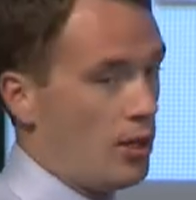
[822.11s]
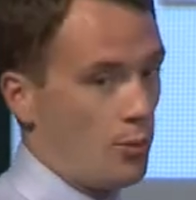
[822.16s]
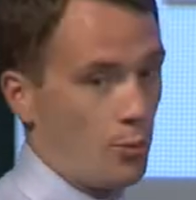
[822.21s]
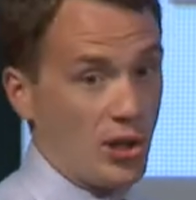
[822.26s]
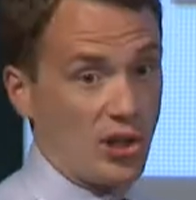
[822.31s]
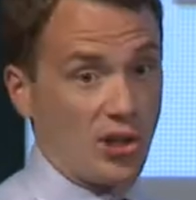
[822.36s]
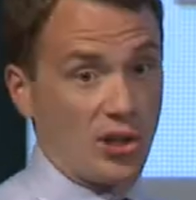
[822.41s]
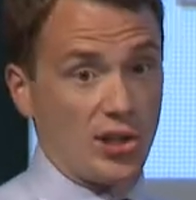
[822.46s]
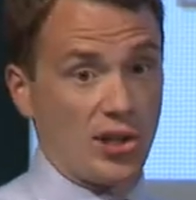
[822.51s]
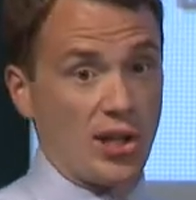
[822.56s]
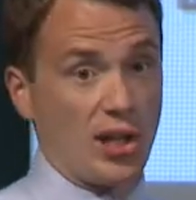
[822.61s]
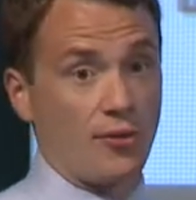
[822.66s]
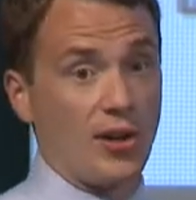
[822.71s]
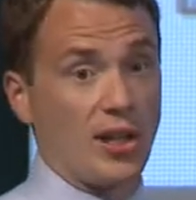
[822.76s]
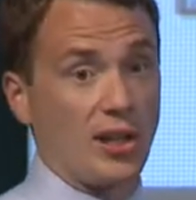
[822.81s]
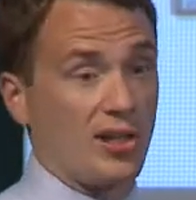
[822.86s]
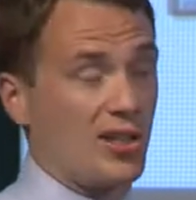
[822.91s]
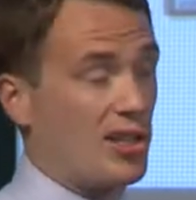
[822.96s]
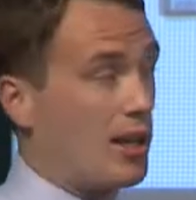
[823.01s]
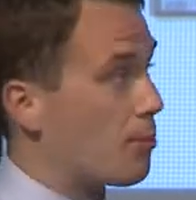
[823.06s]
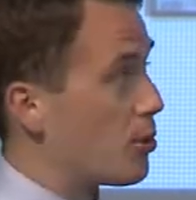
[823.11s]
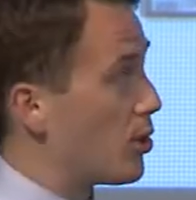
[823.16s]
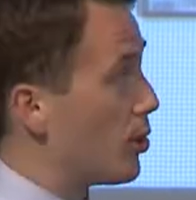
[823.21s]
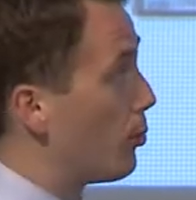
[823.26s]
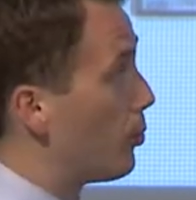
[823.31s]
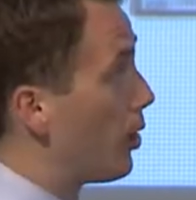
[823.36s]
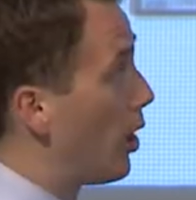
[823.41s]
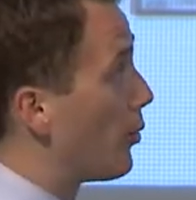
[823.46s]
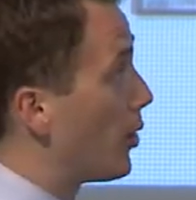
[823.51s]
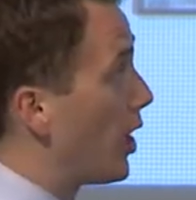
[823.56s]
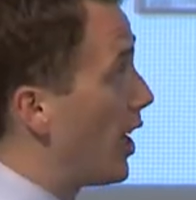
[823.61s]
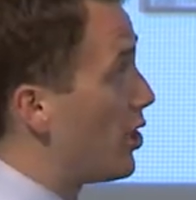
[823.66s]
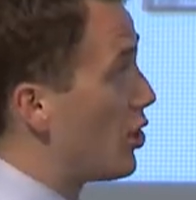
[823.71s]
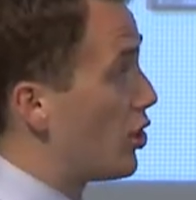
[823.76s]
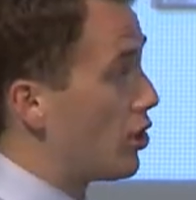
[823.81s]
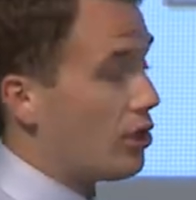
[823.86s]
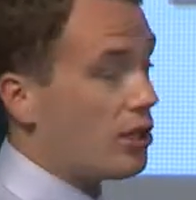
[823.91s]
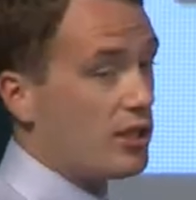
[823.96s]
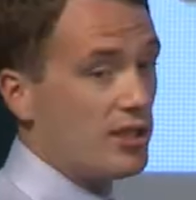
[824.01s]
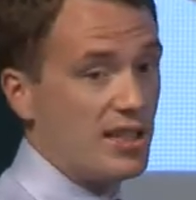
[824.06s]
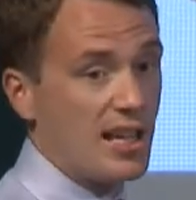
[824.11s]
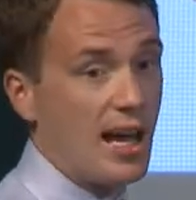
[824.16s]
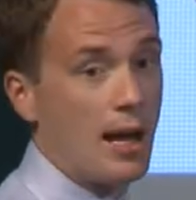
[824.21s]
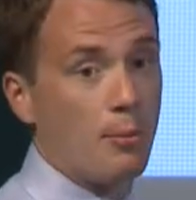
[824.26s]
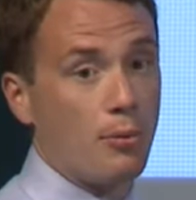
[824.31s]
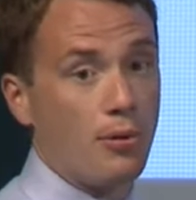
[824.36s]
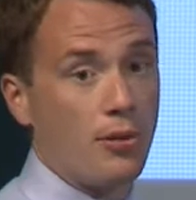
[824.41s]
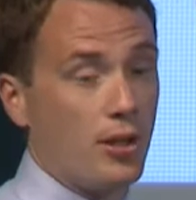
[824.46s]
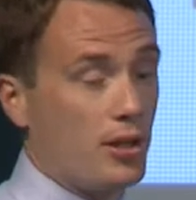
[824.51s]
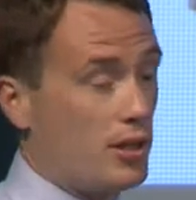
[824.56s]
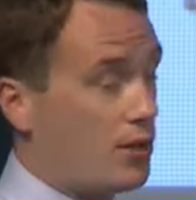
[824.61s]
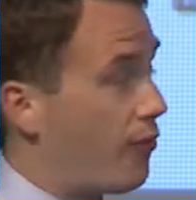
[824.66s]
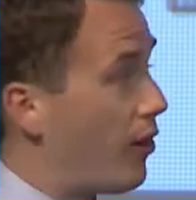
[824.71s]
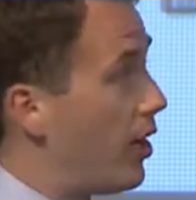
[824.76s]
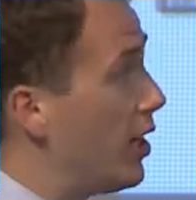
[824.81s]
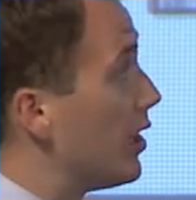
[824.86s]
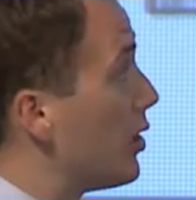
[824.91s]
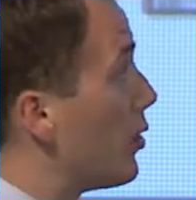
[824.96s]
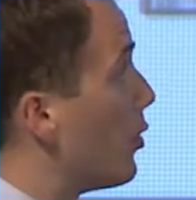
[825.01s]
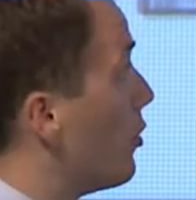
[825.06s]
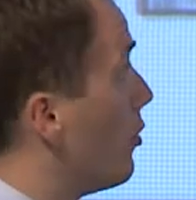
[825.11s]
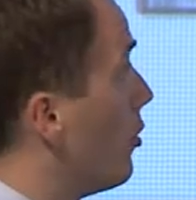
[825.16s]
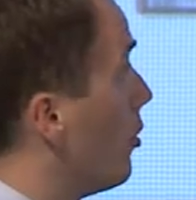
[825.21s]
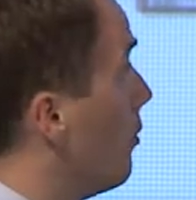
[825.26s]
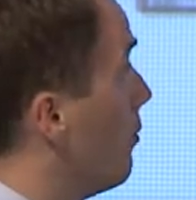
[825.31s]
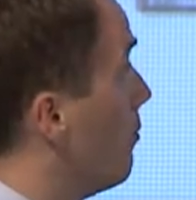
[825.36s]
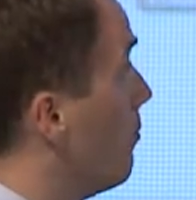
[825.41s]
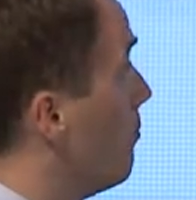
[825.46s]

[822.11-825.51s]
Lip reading: which, considering the subsalt location and depth, is fairly good.